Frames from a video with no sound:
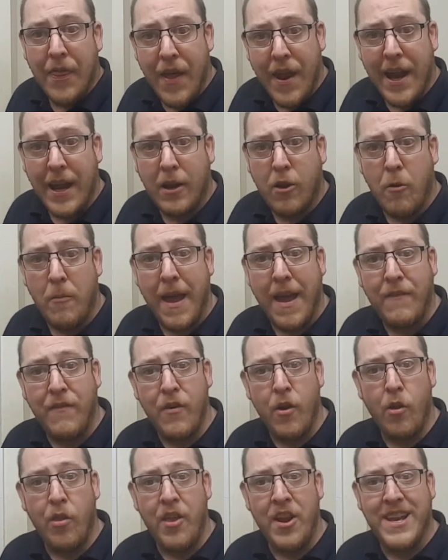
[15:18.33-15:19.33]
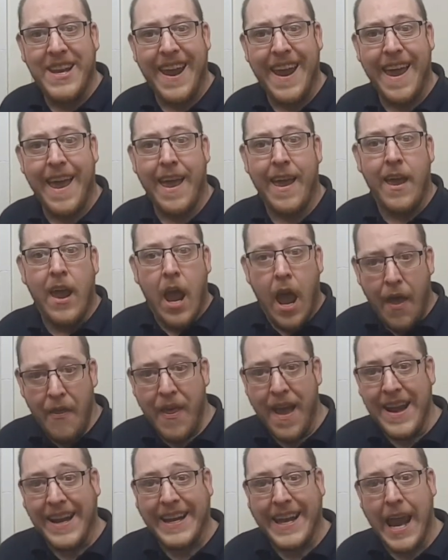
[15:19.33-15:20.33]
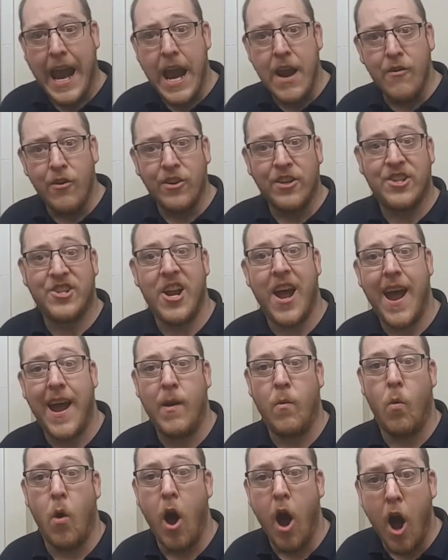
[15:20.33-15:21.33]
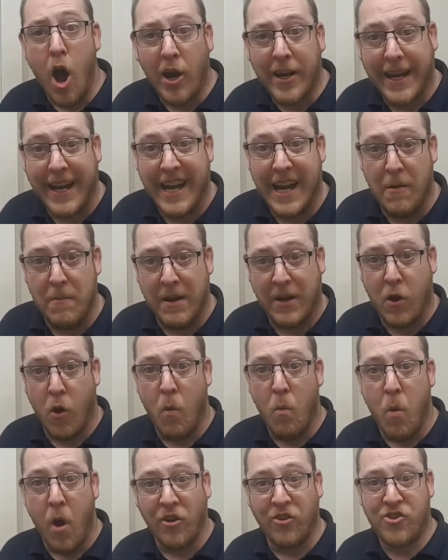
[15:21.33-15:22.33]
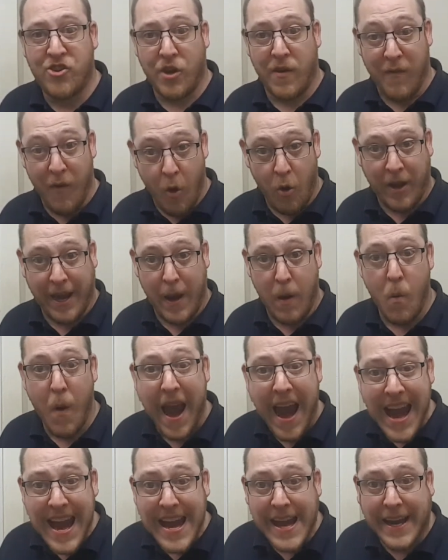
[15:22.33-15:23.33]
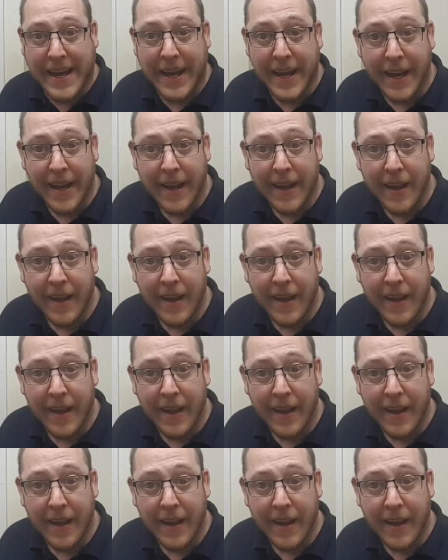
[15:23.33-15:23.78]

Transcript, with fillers: Then it come every other day, and then Kieran started walking, it become once a fucking week.